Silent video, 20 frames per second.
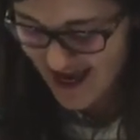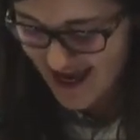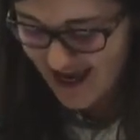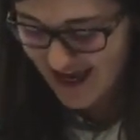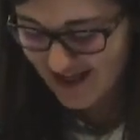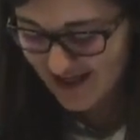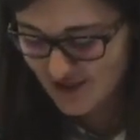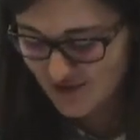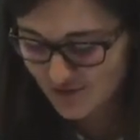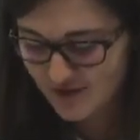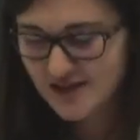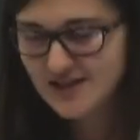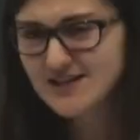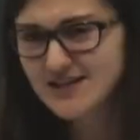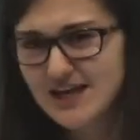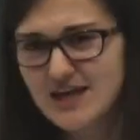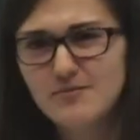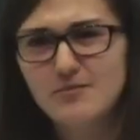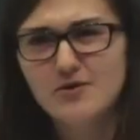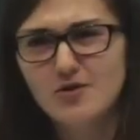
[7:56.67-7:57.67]
it is really to
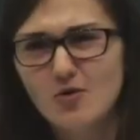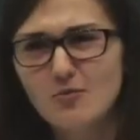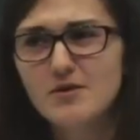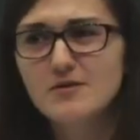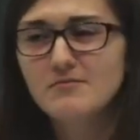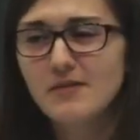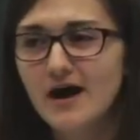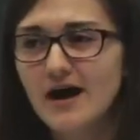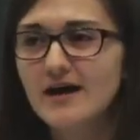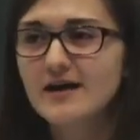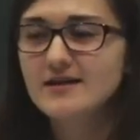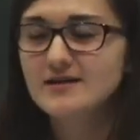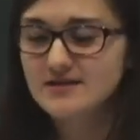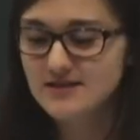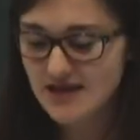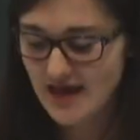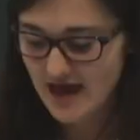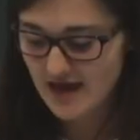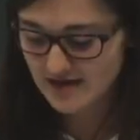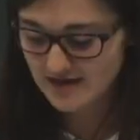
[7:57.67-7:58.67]
keep an open
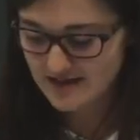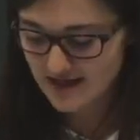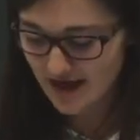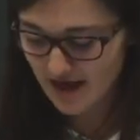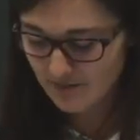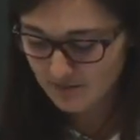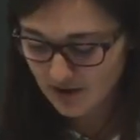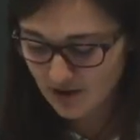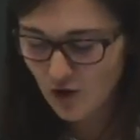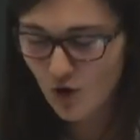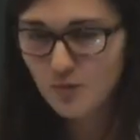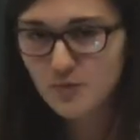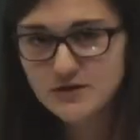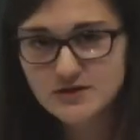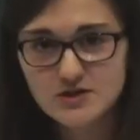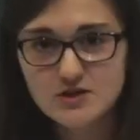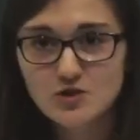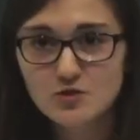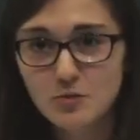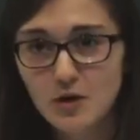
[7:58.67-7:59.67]
mind and be open to new